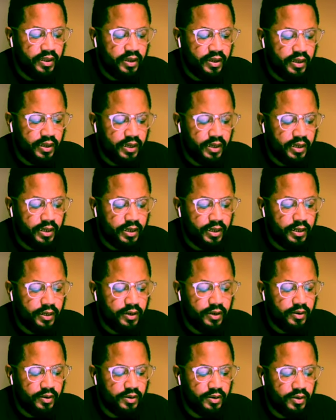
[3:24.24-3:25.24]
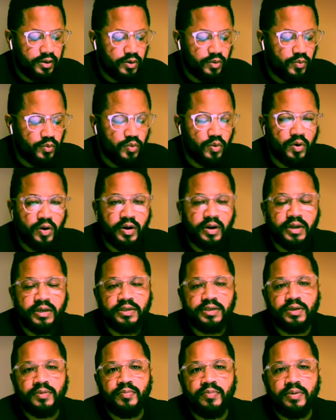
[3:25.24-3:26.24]
and you know
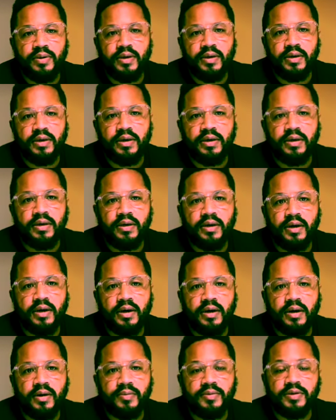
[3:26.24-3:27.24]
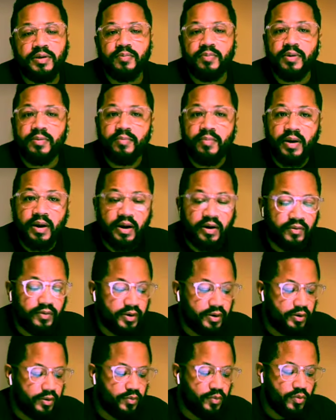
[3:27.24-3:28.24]
wanting to be uh, to be
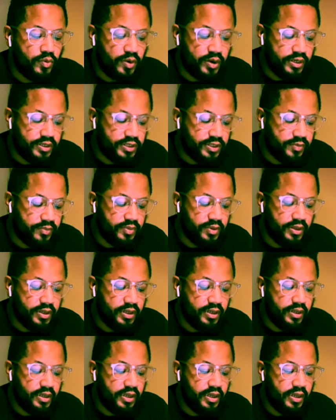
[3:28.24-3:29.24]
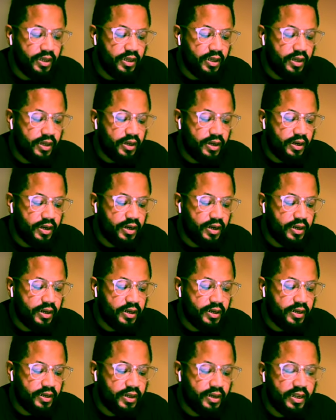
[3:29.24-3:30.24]
married or wanting to be
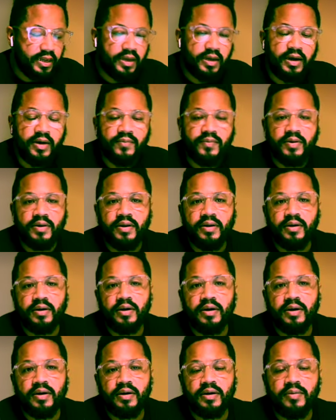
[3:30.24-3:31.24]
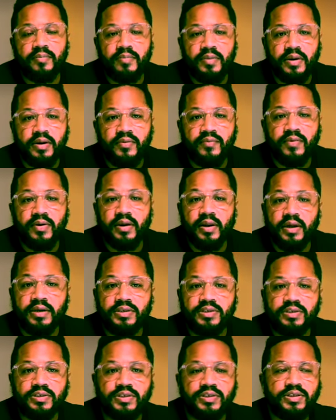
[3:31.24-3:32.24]
uh, in a covenant uh, committed
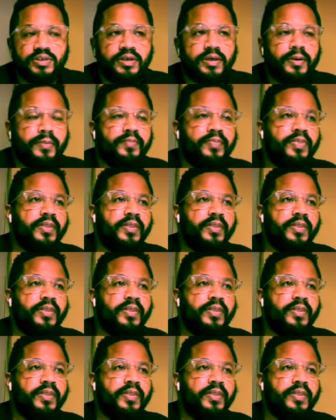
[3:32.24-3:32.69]
relationship.